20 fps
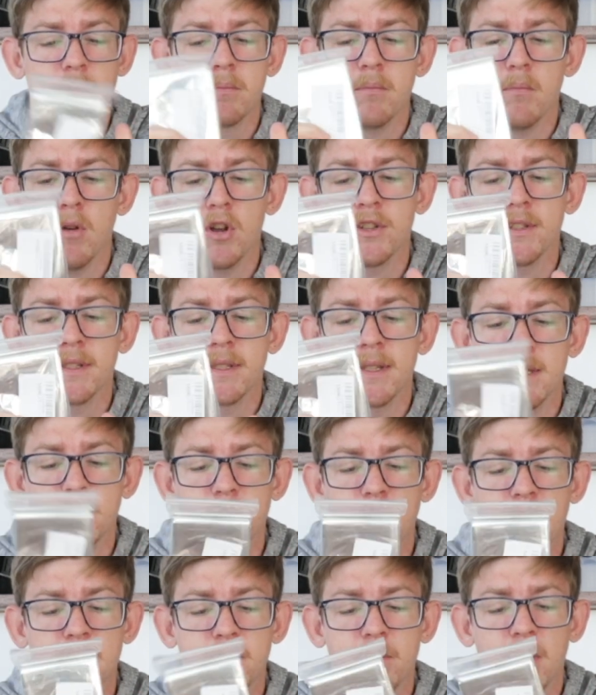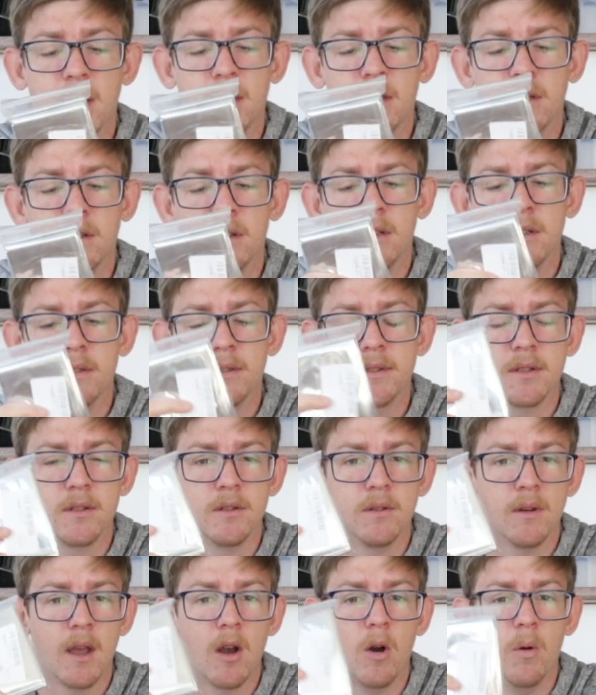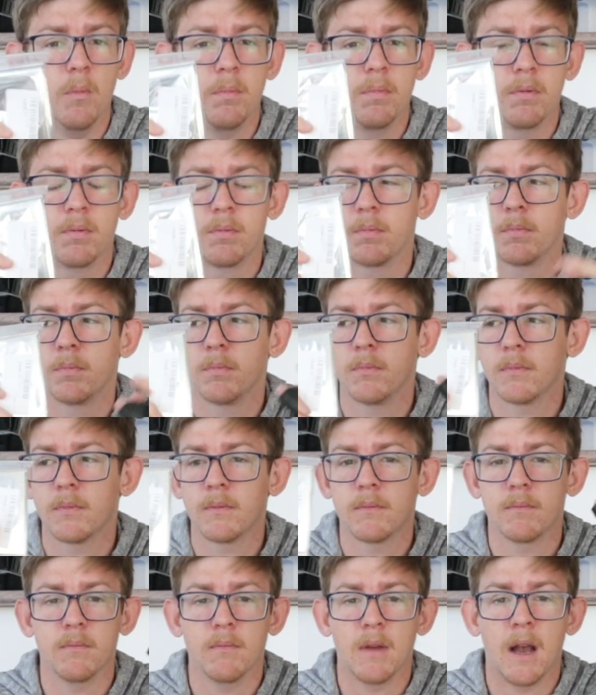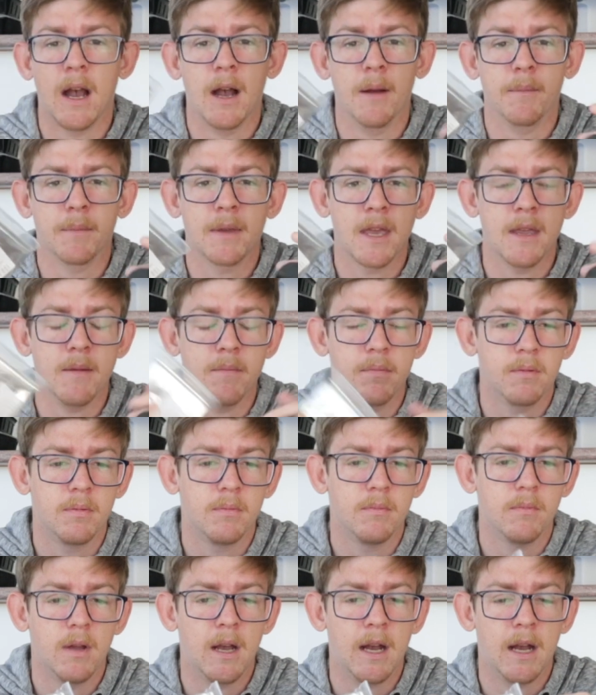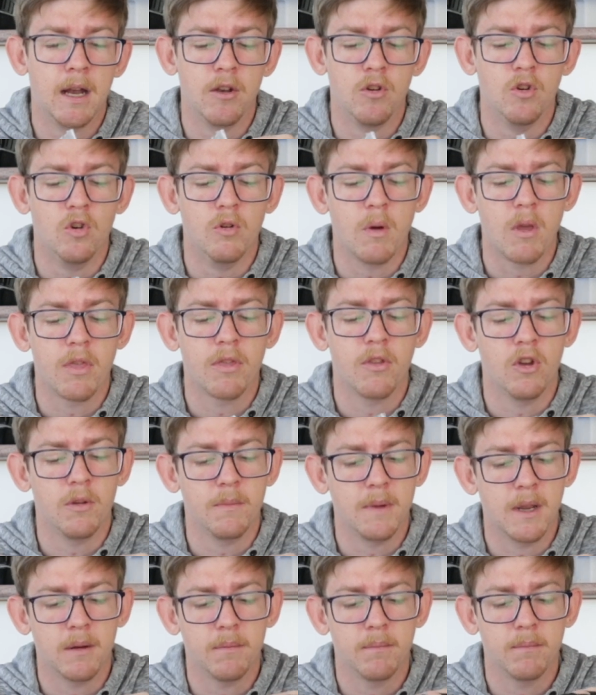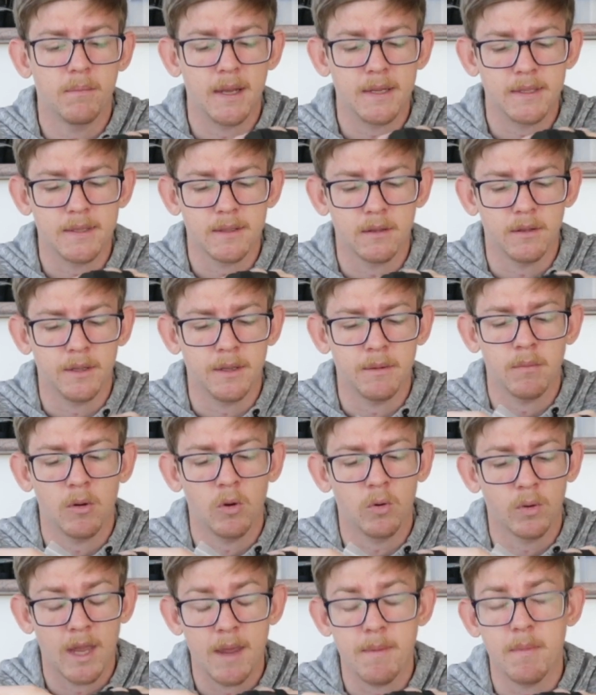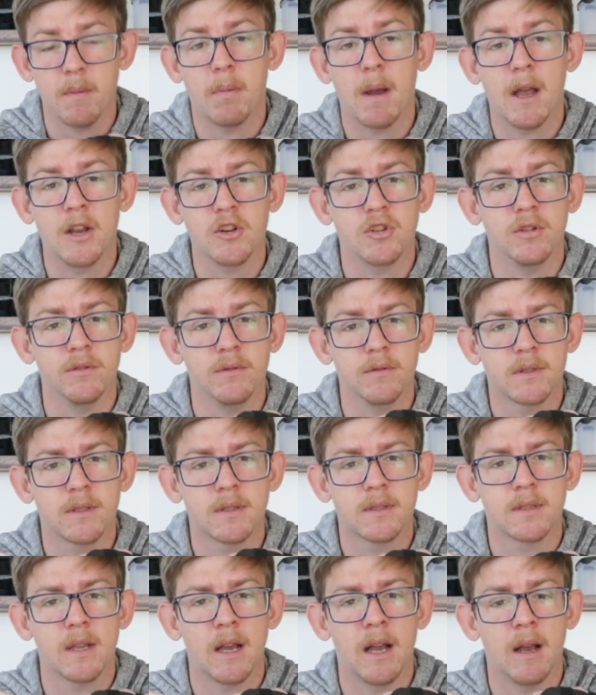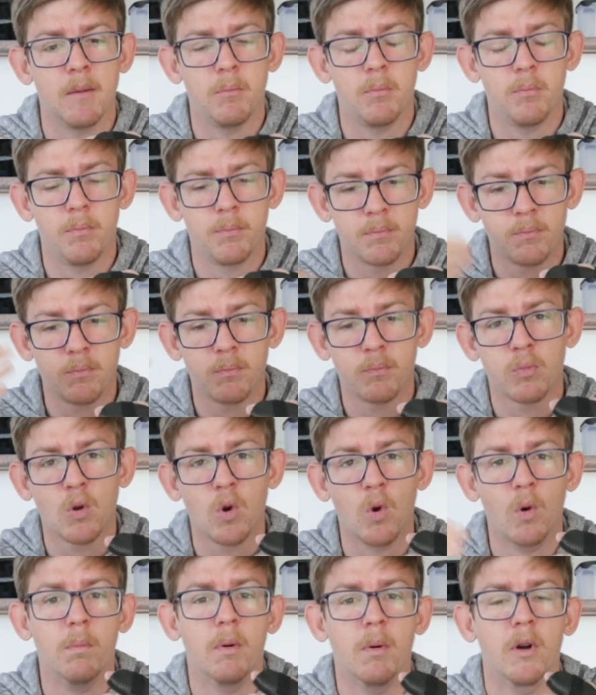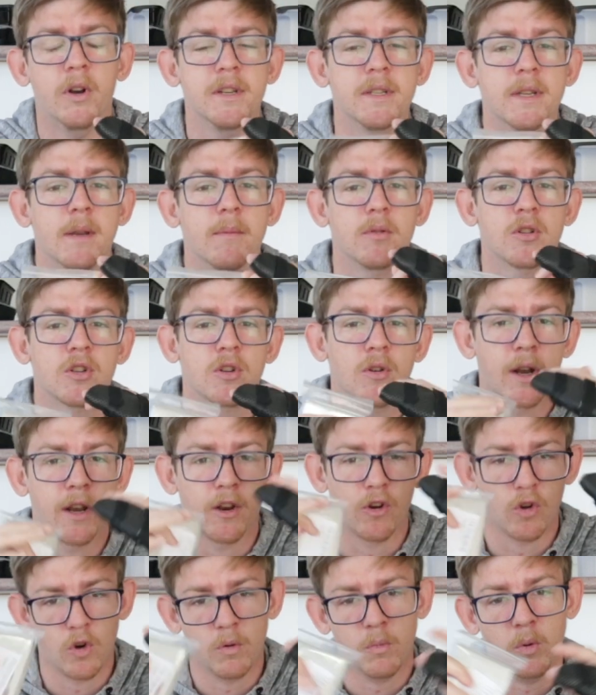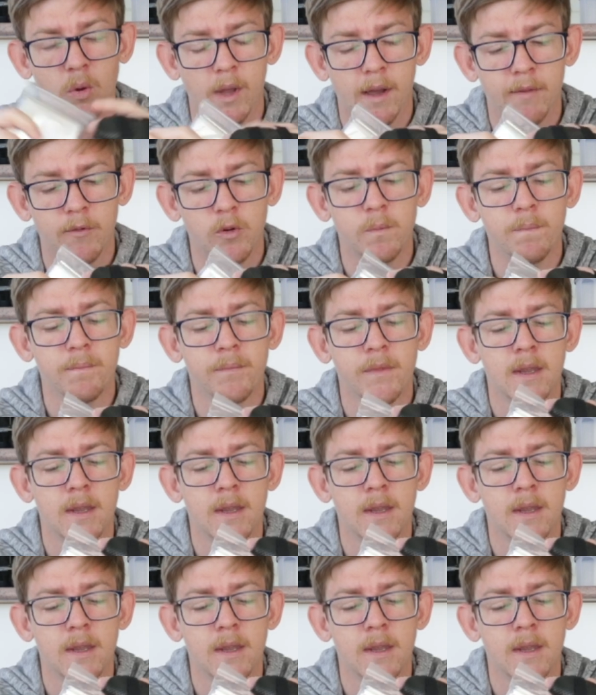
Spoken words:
emergency space blanket is to help keep normothermia, basically, or keep the patient's core body temperature at a normal level.